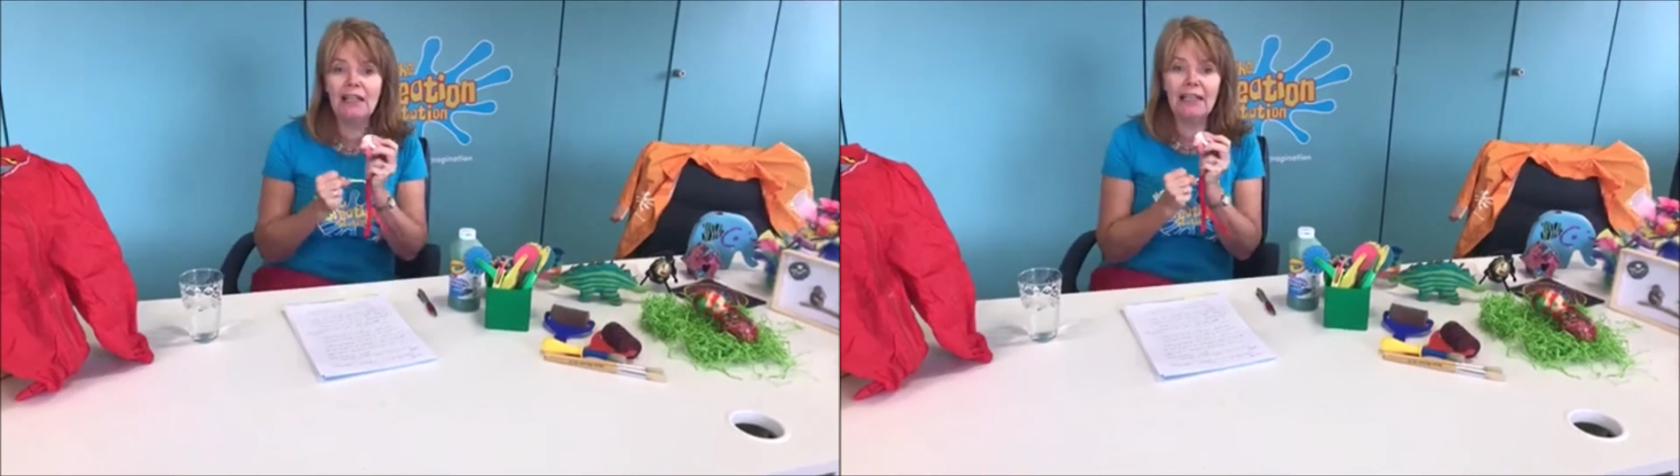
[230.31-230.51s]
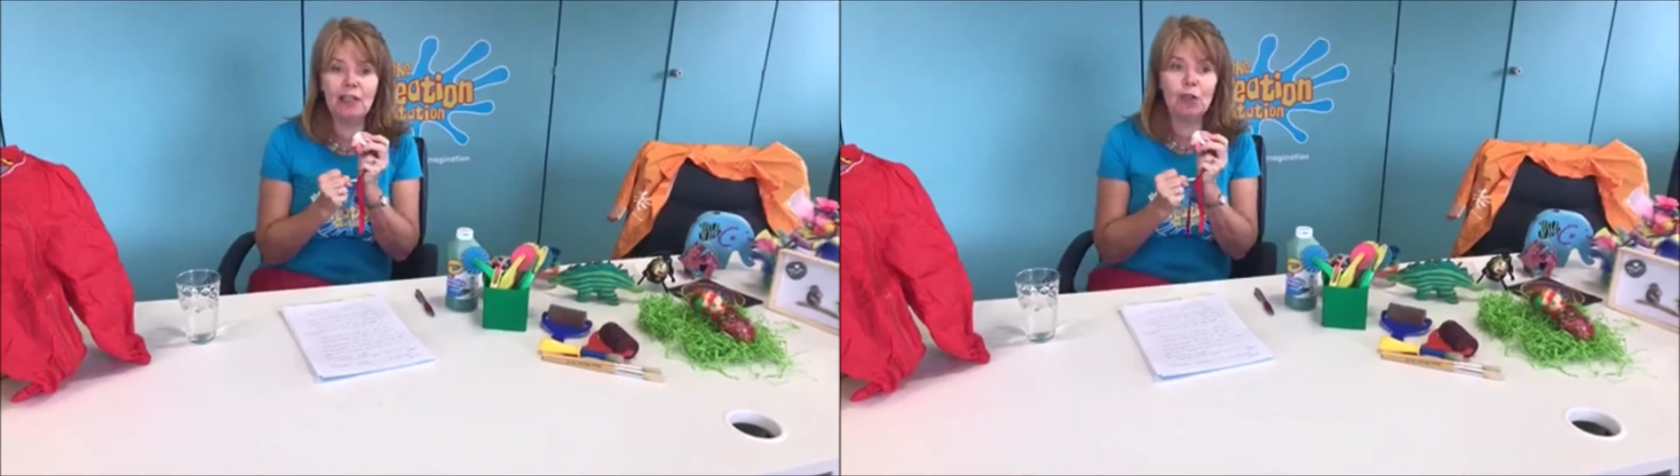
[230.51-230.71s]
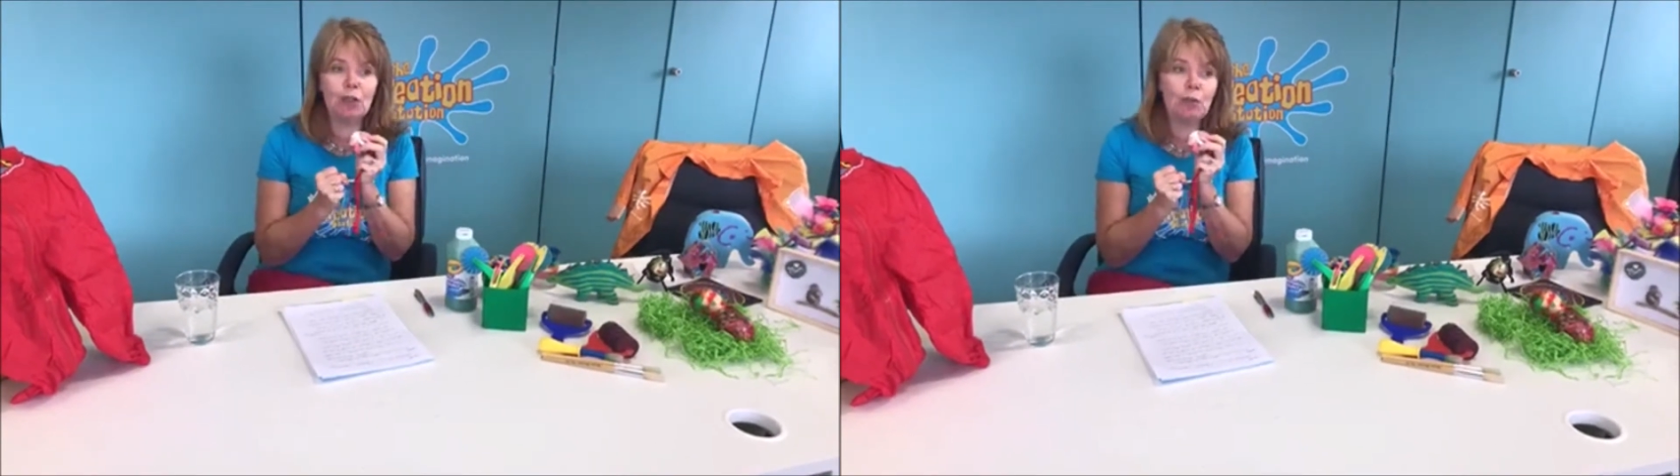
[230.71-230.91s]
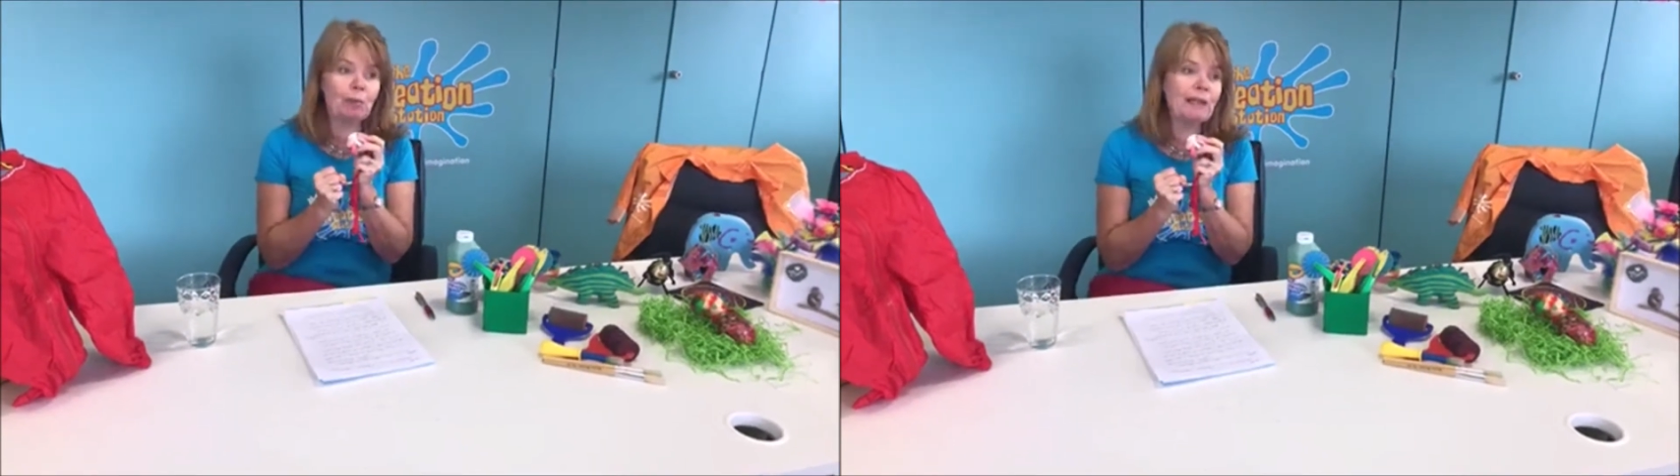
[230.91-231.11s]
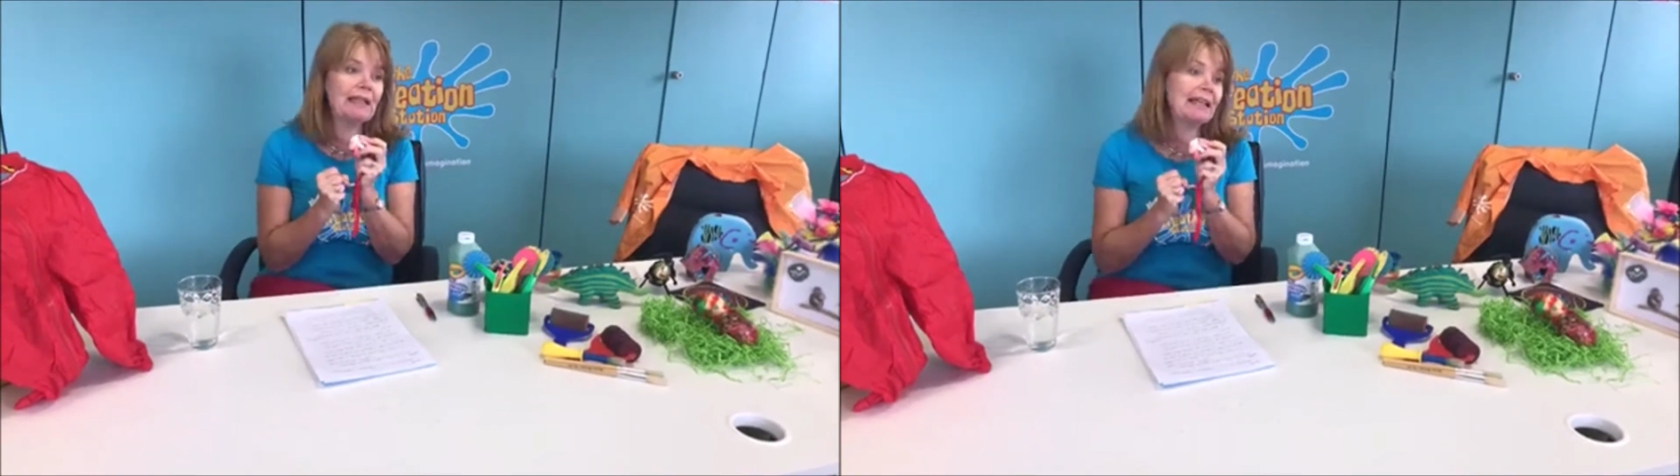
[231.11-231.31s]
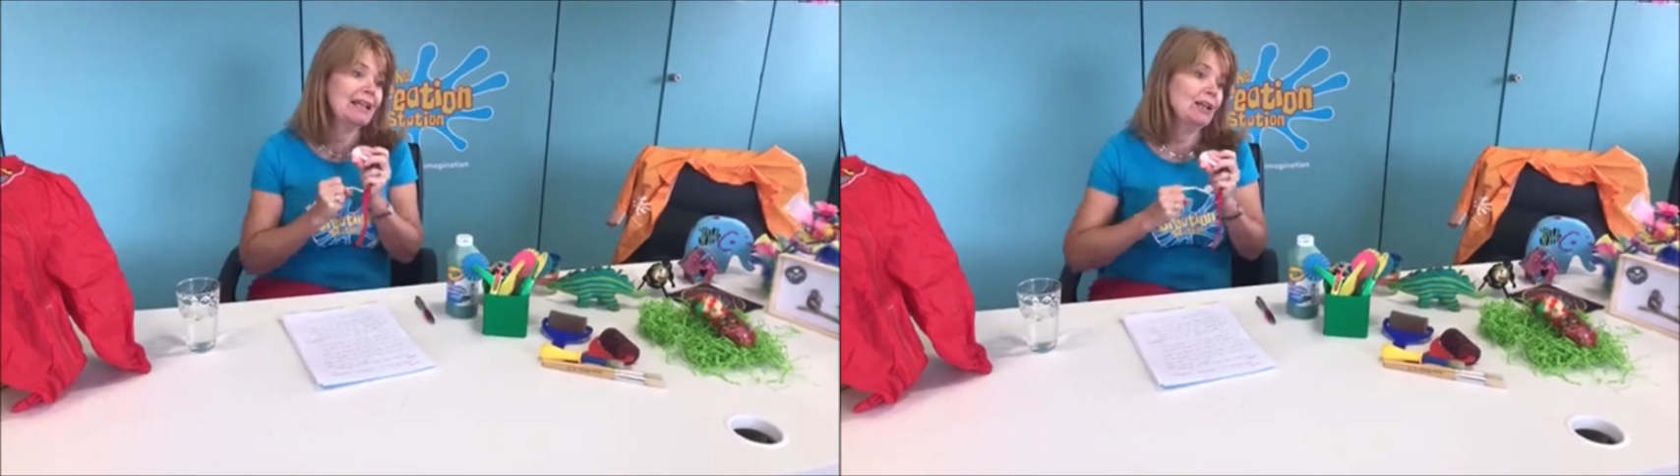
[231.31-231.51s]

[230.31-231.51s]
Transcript: it could be